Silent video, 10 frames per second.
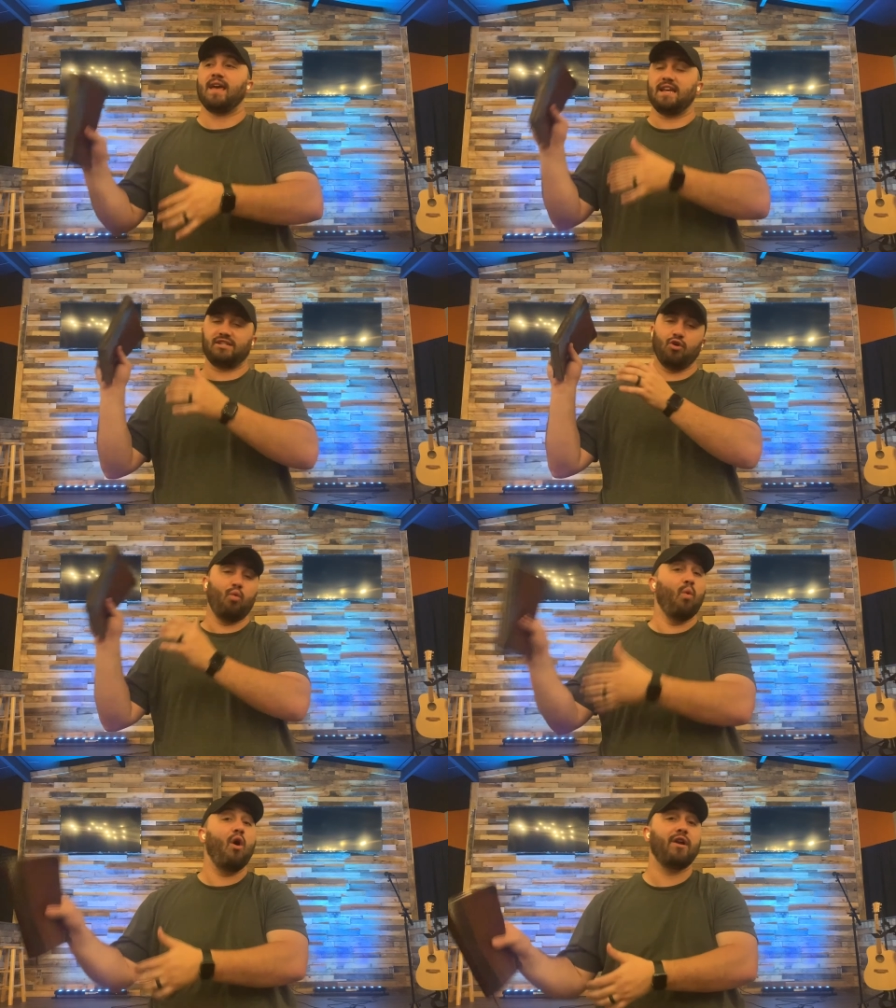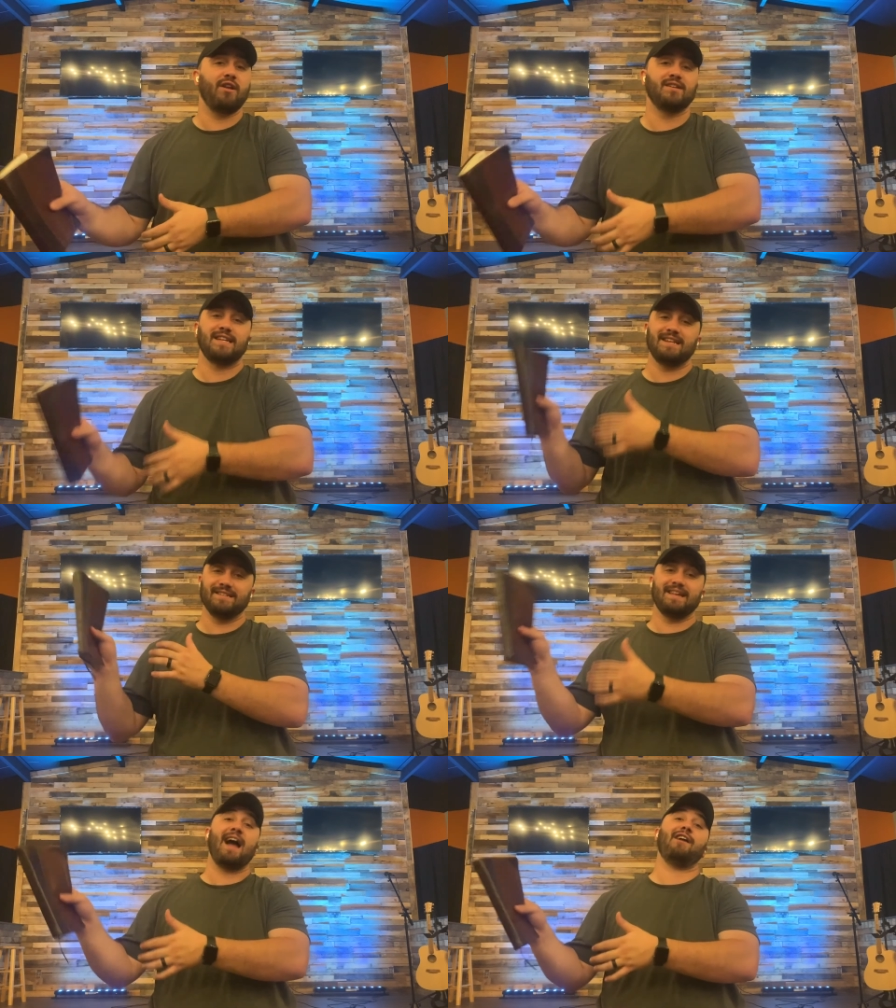He still wanted us. He
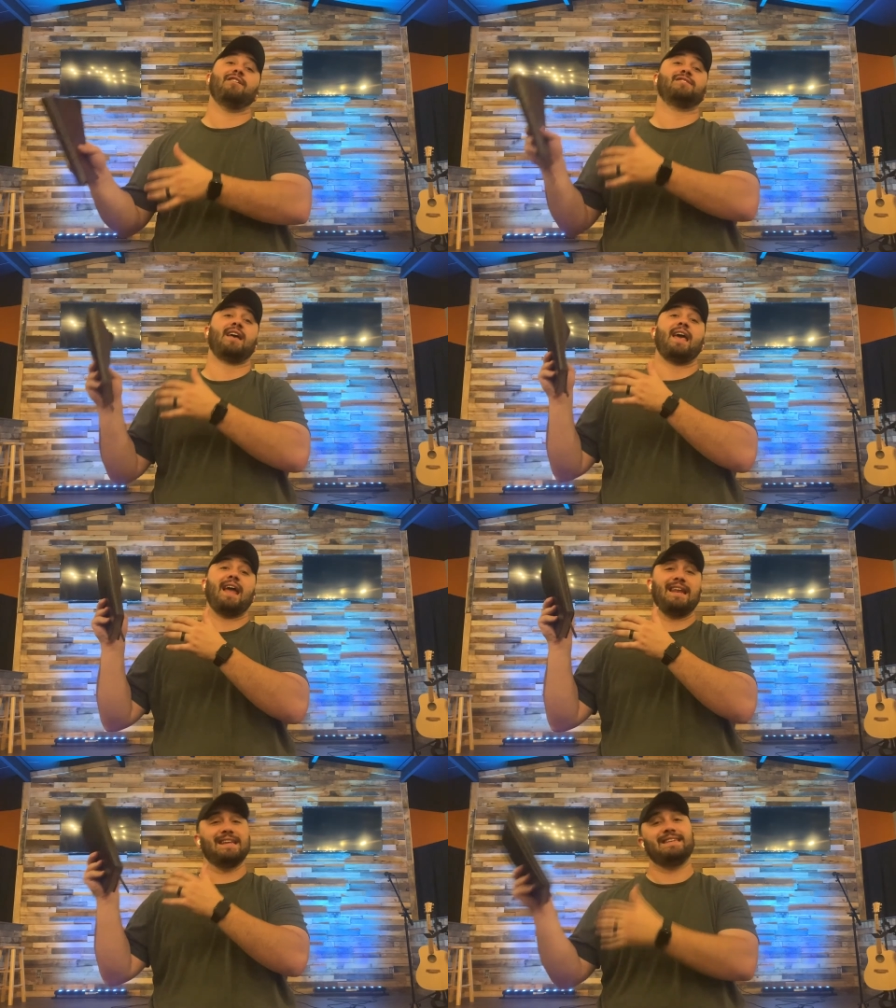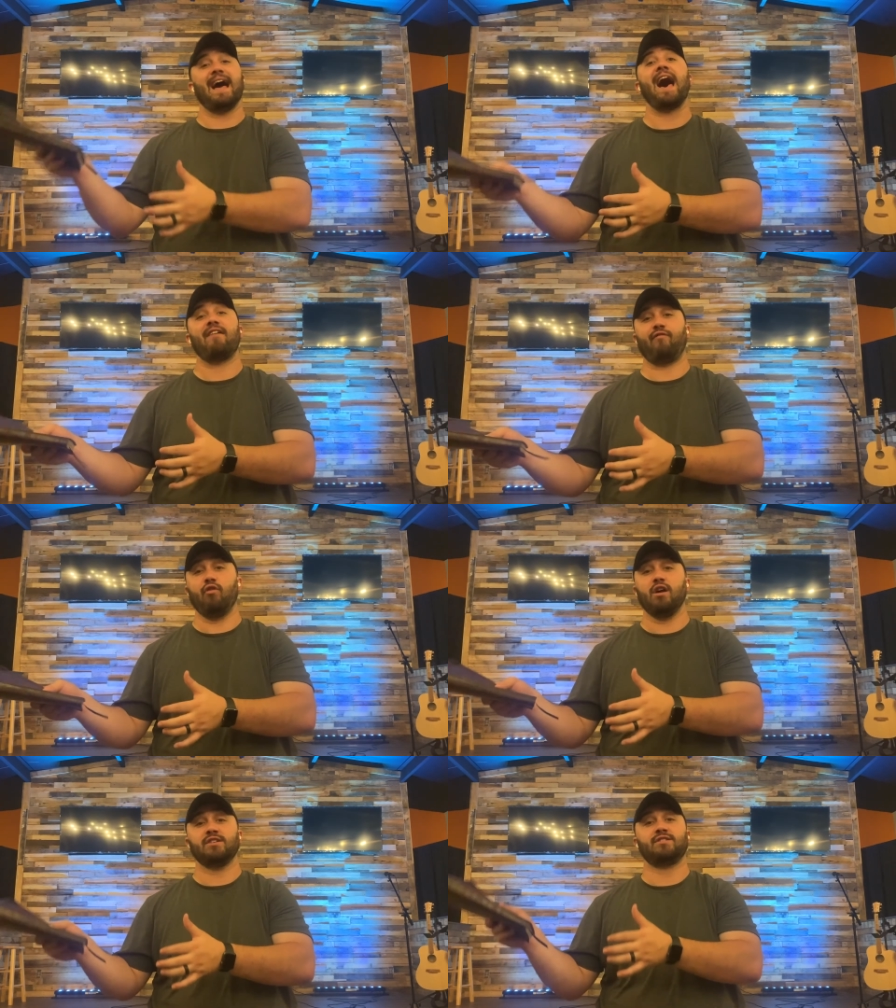desired us. And he died
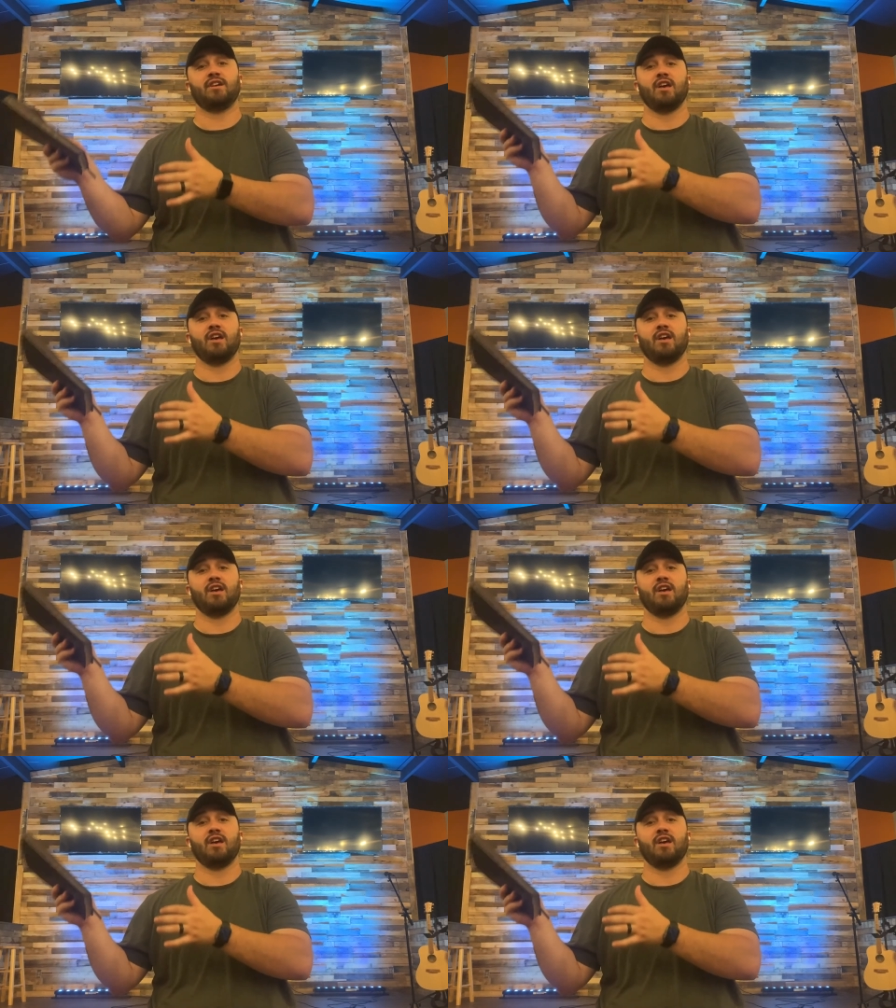for us